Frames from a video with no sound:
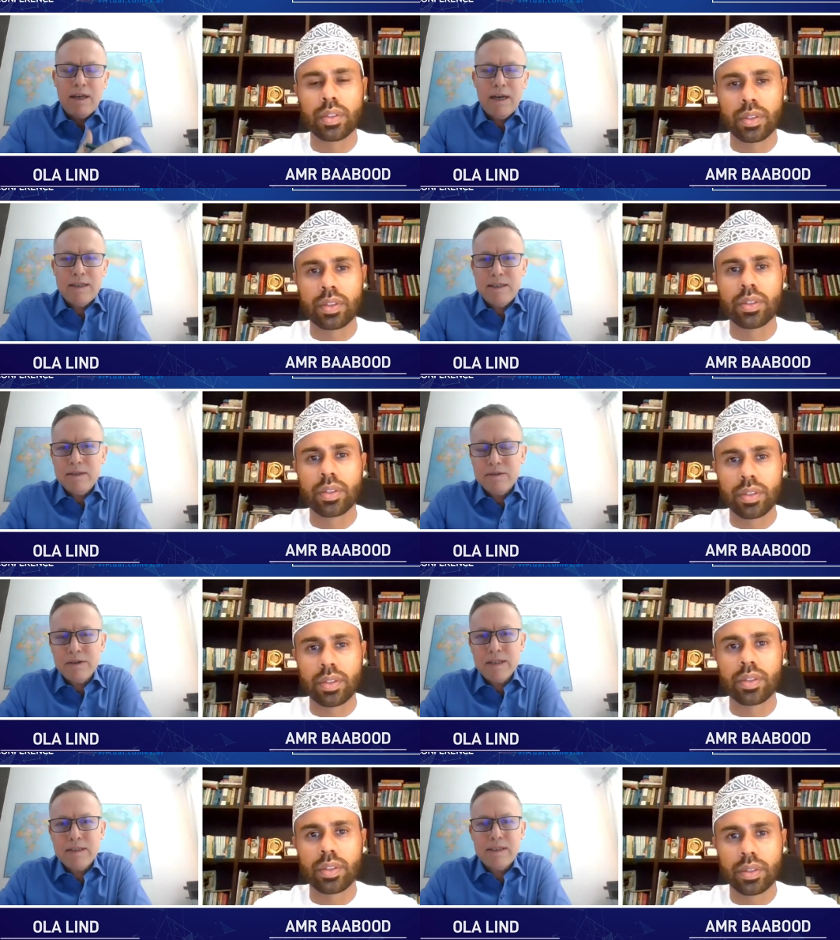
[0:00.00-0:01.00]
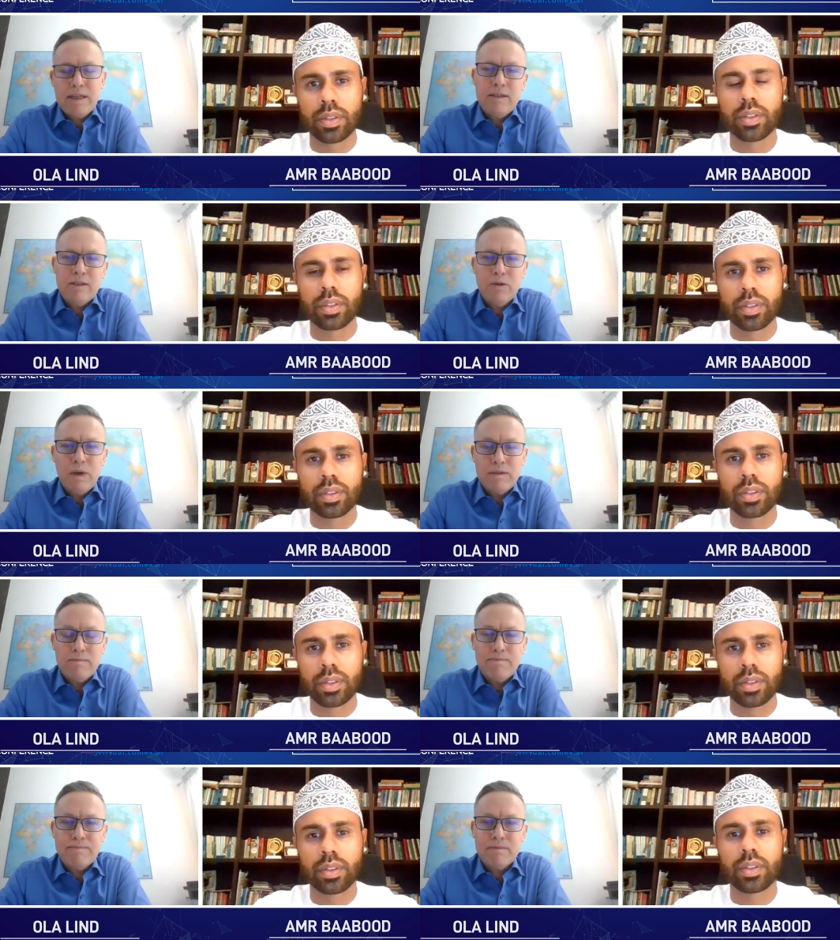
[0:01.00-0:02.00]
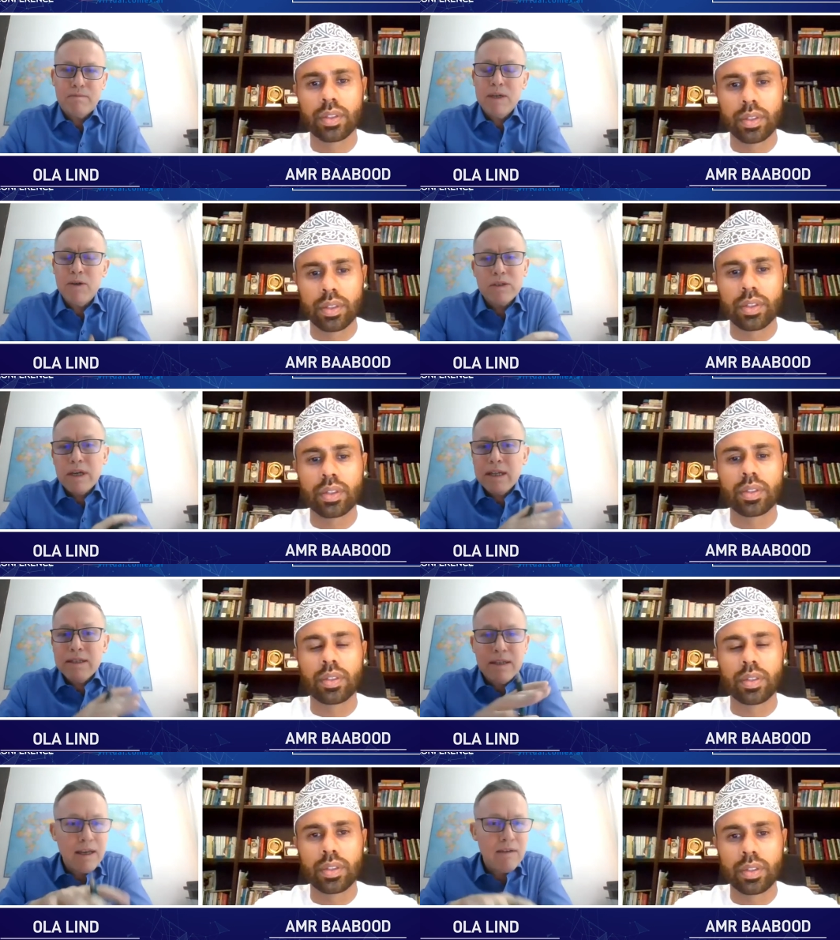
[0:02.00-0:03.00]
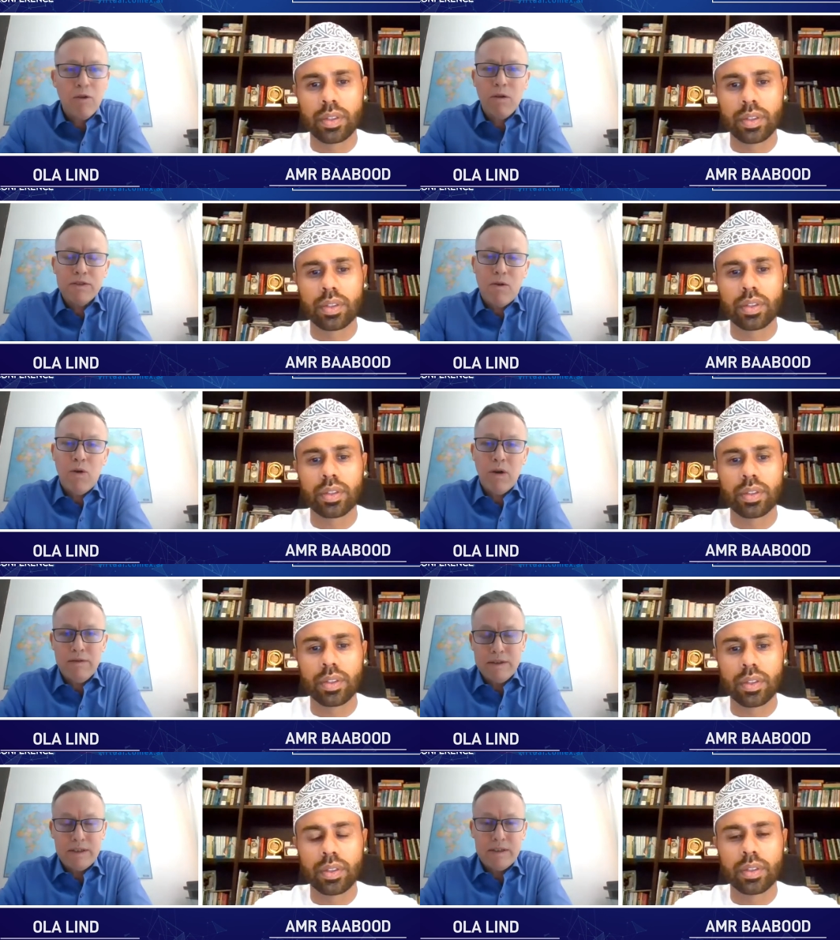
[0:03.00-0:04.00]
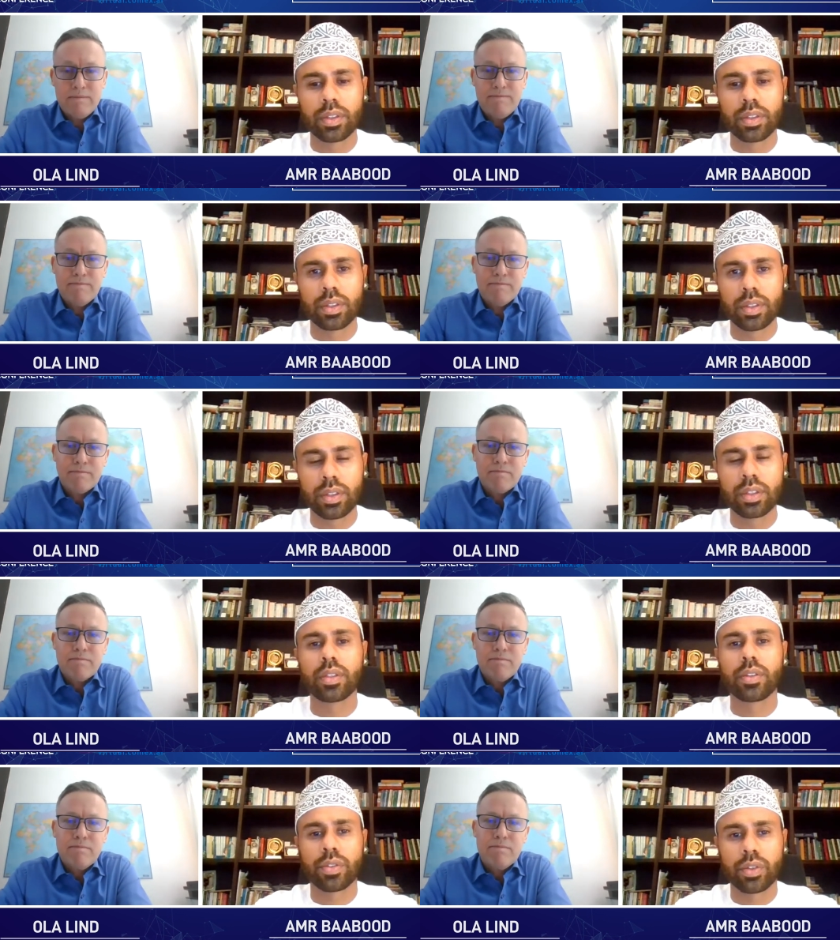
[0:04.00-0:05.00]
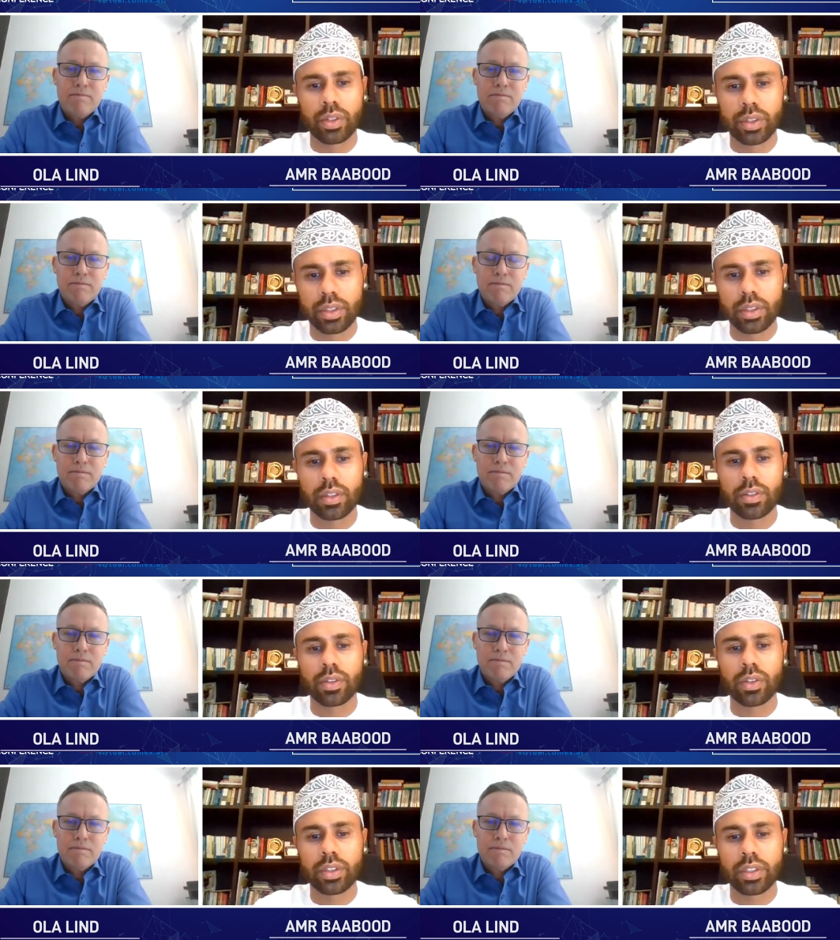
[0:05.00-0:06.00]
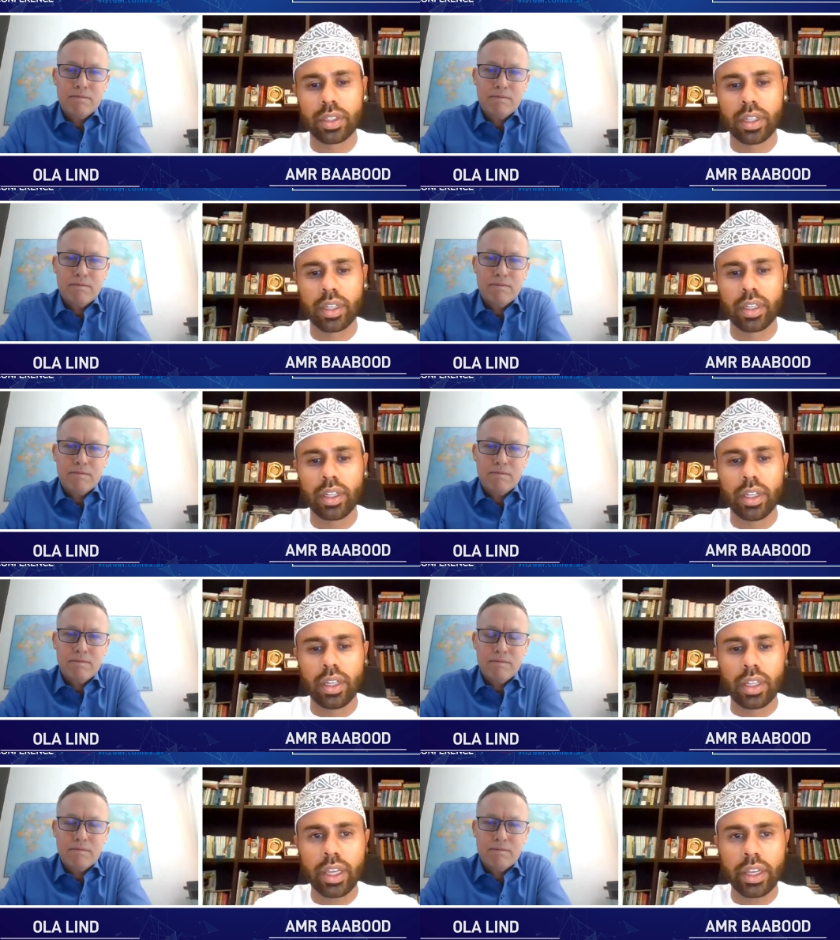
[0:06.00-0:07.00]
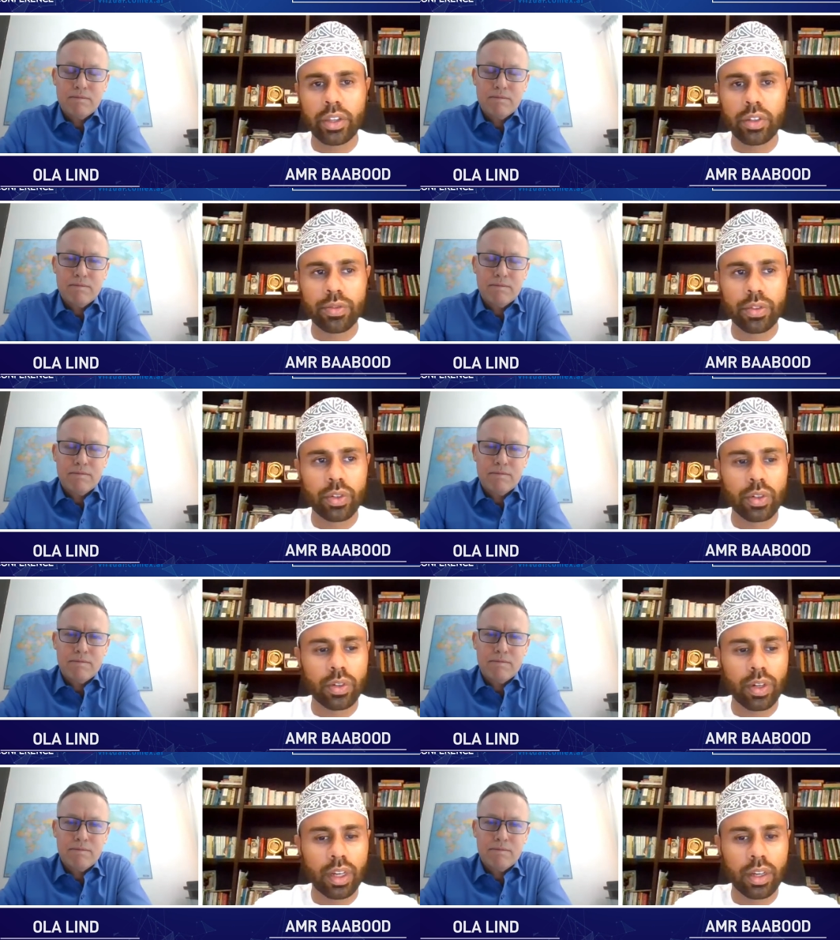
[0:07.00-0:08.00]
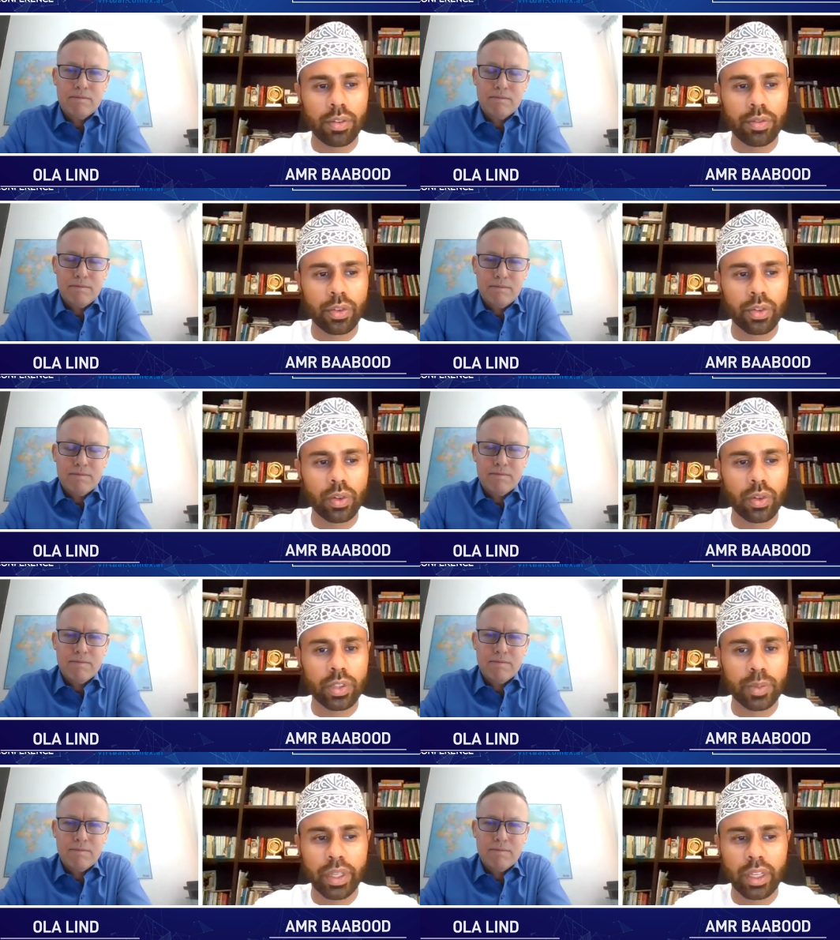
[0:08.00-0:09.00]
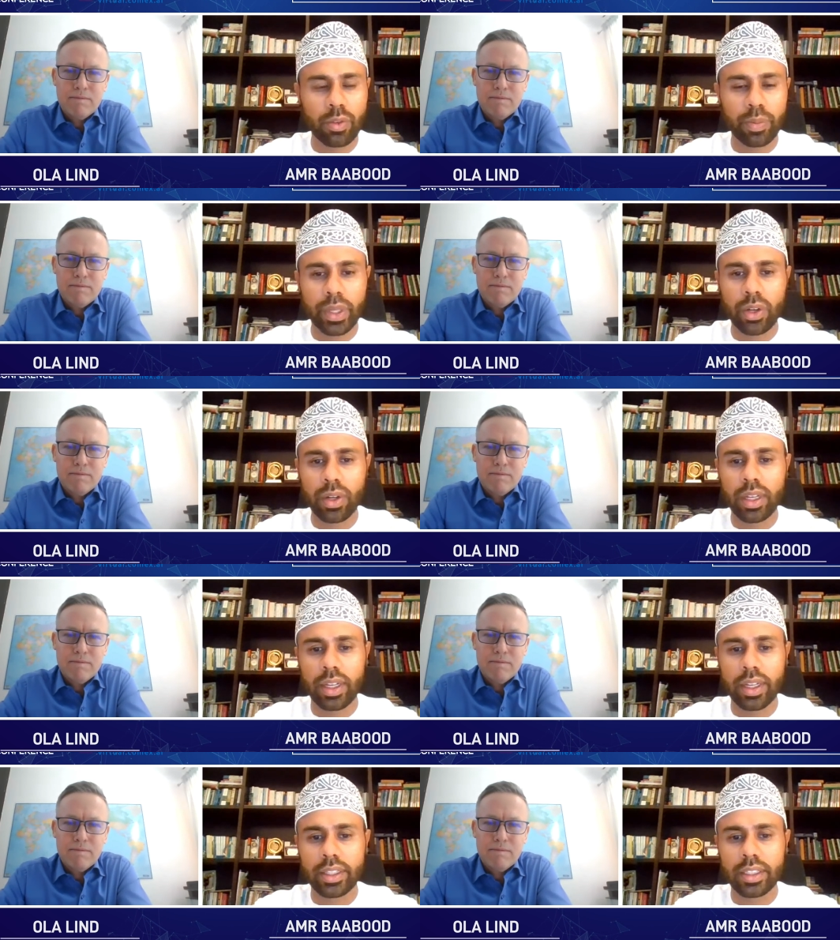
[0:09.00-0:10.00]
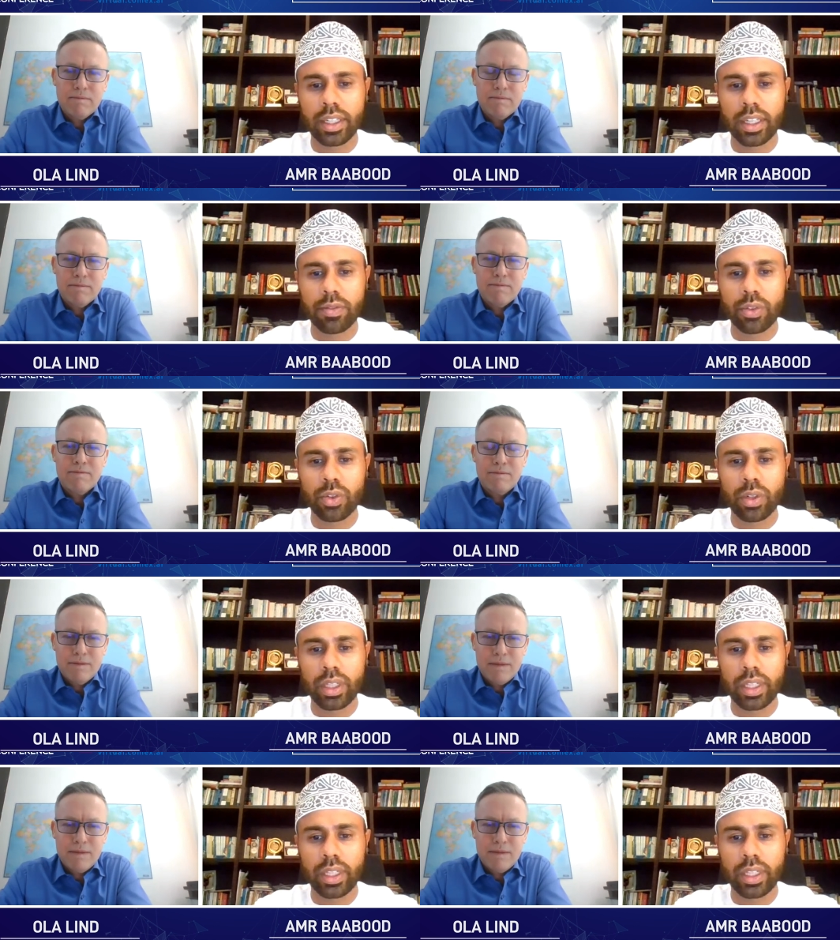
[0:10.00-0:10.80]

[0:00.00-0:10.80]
Speaker 1: IT threats and so on because it evolves all of us
Speaker 2: of course, of course. Uh, thank you for uh, for speaking with me Ola and uh, for all